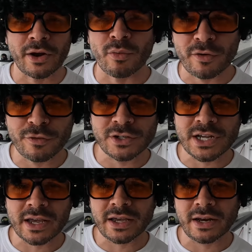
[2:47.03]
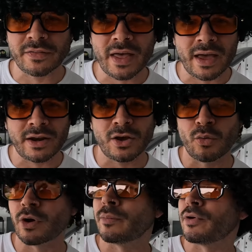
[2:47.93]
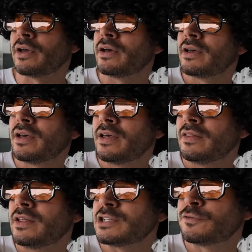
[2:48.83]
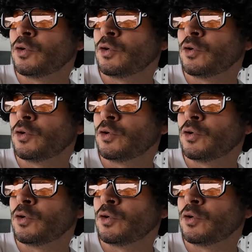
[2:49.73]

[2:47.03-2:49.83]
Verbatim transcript: let it run for a second, and then we're gonna bring this